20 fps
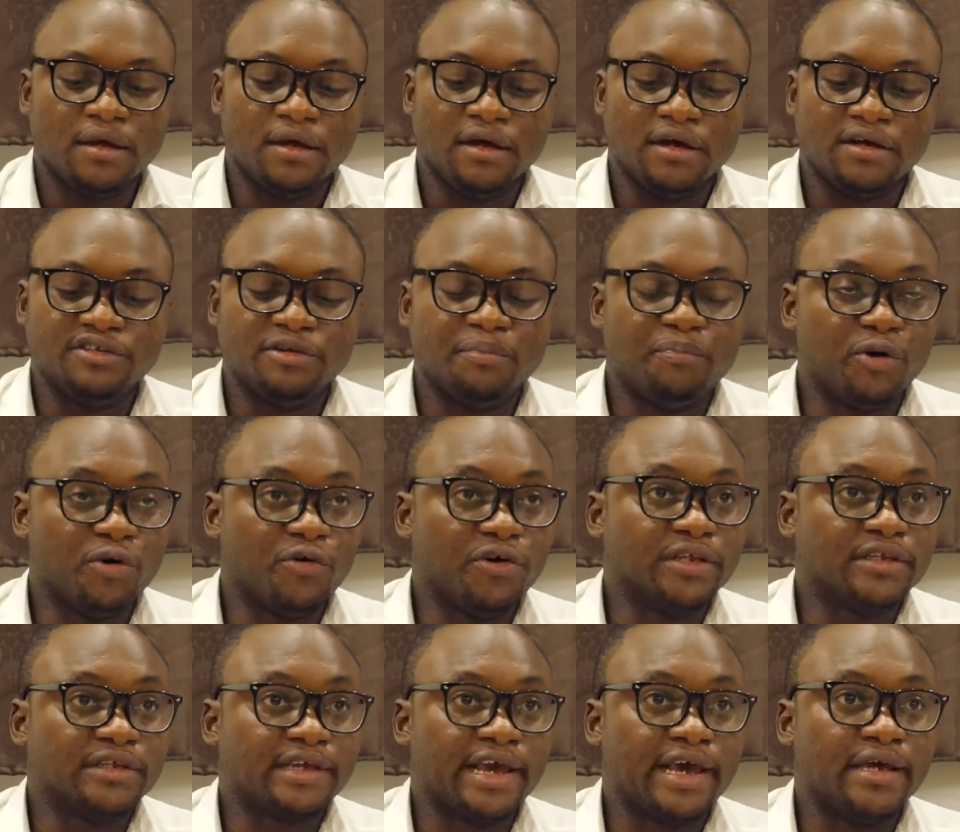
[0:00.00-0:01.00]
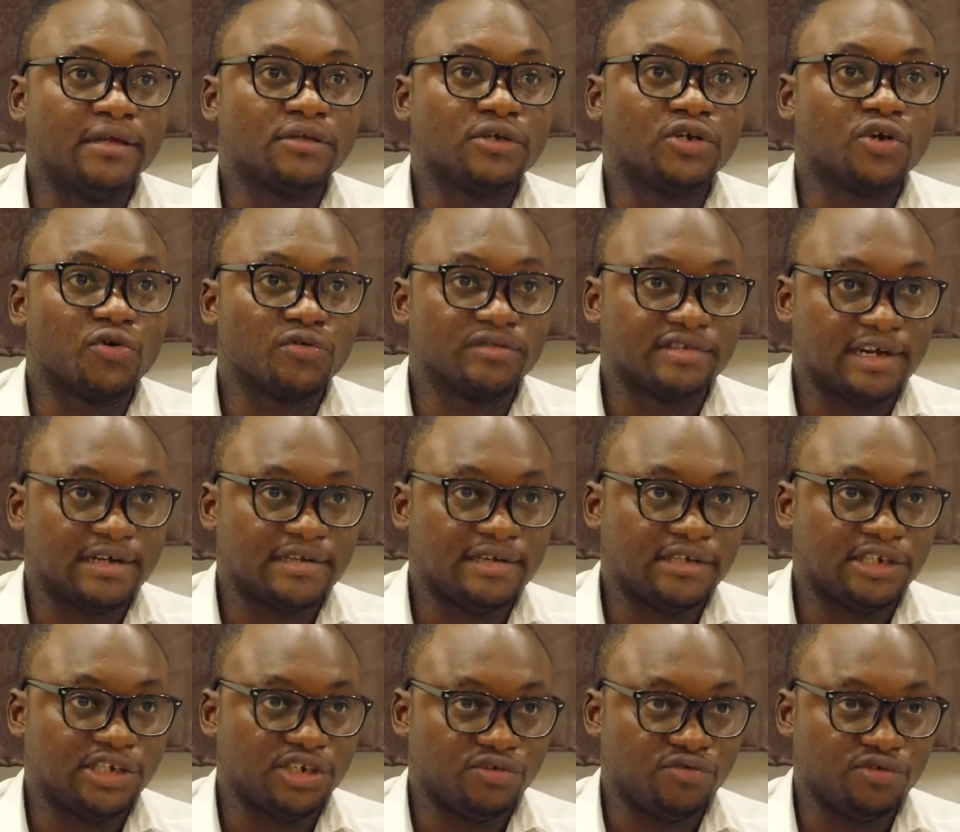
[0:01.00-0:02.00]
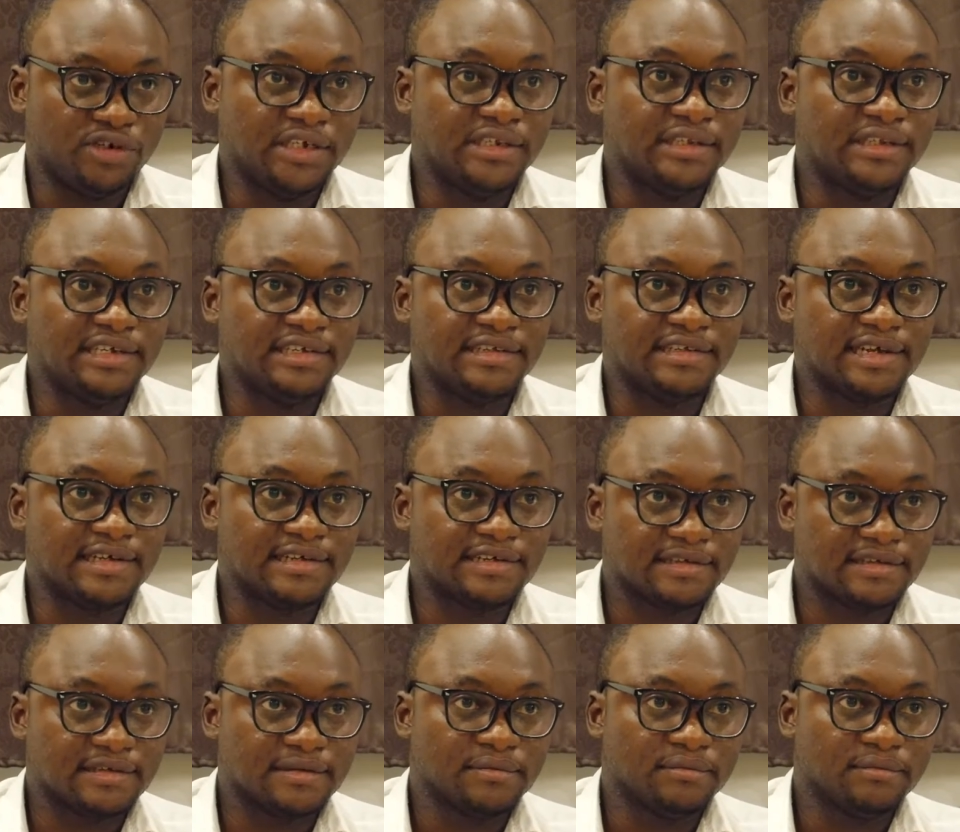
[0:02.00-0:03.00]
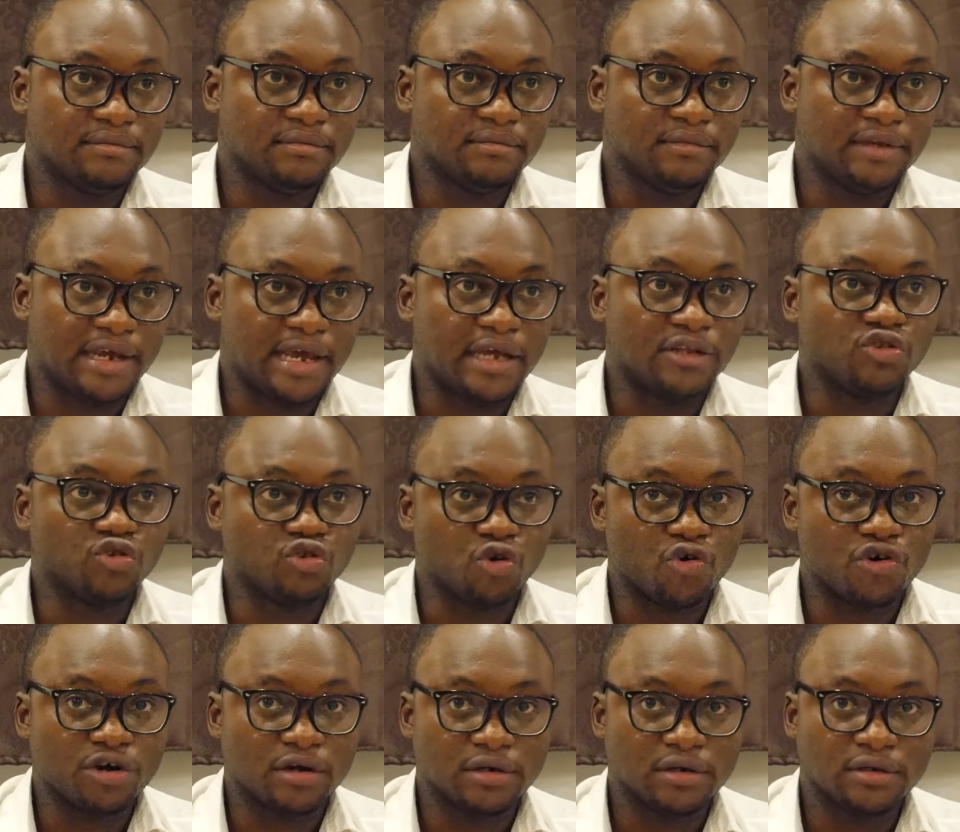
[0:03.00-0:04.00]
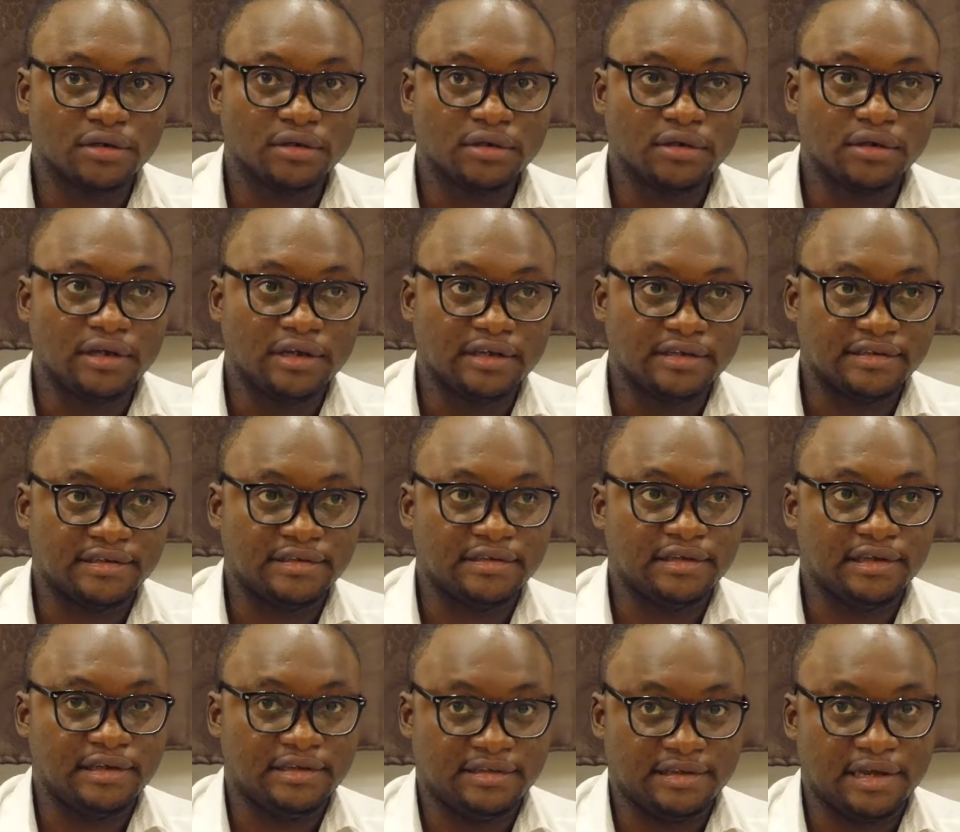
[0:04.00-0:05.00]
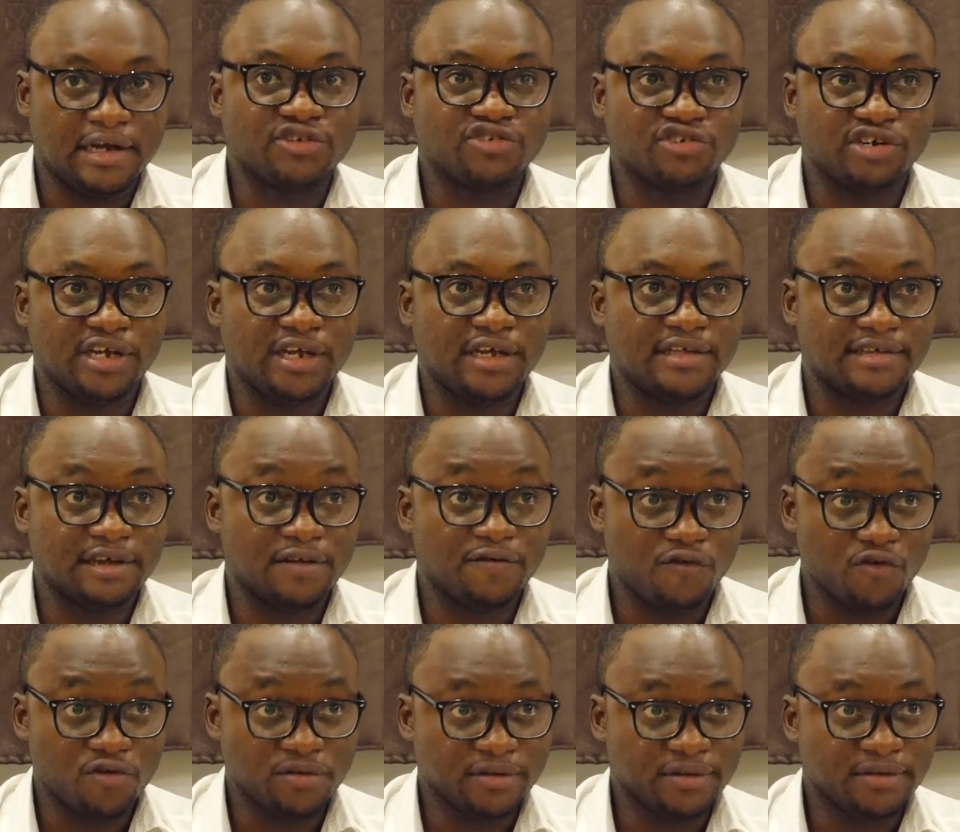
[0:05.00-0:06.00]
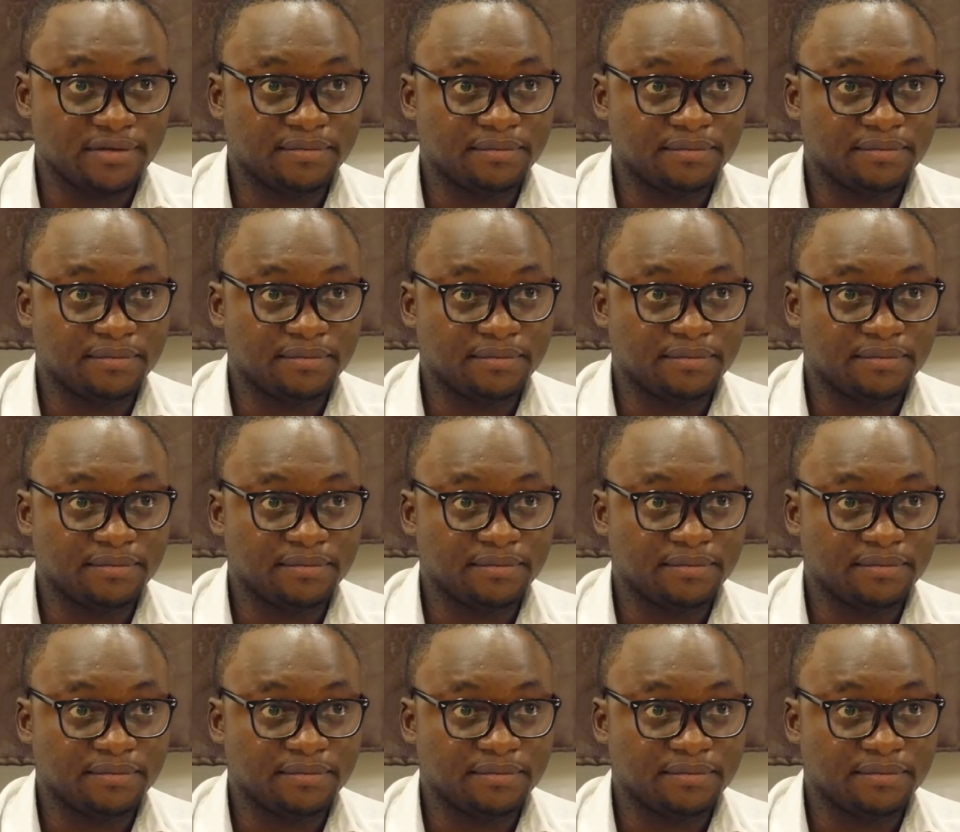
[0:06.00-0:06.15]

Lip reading: the parent can contact the children in distance. They can talk. It's actually a cell phone.